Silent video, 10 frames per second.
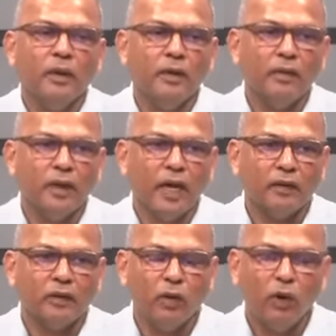
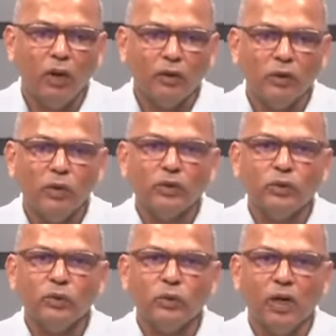that all those
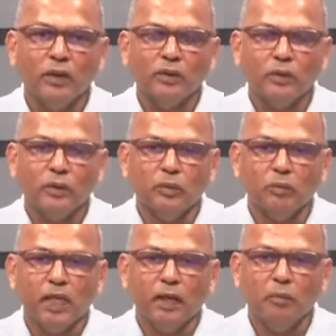who want to
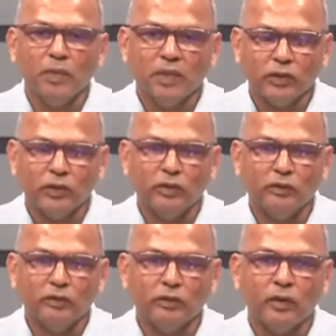make
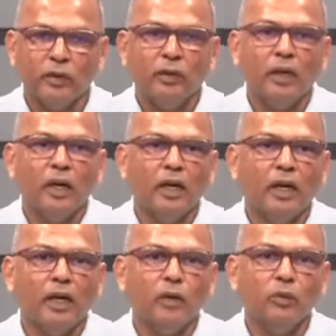mischief
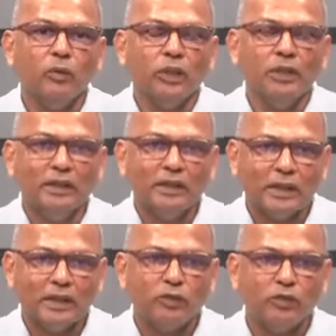would
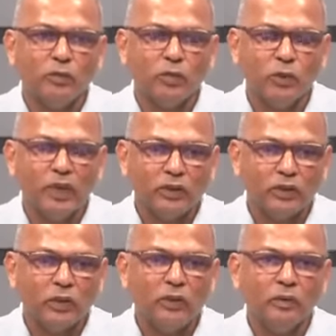desist from doing
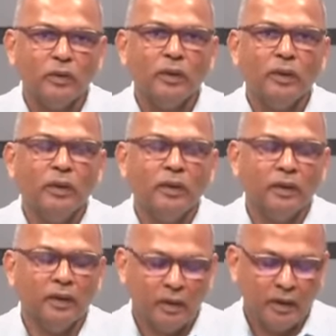so.
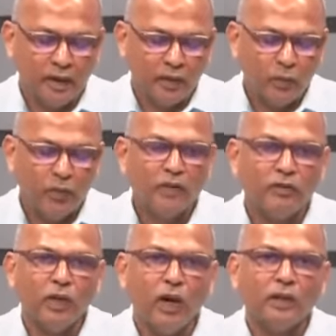Here we have
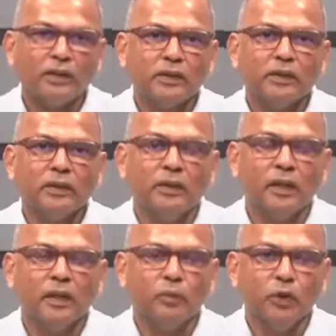lost
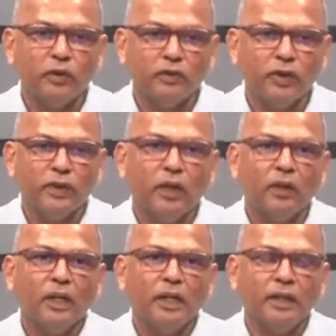a beautiful young
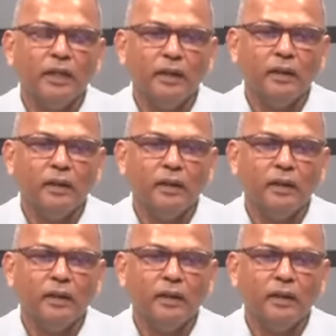lady,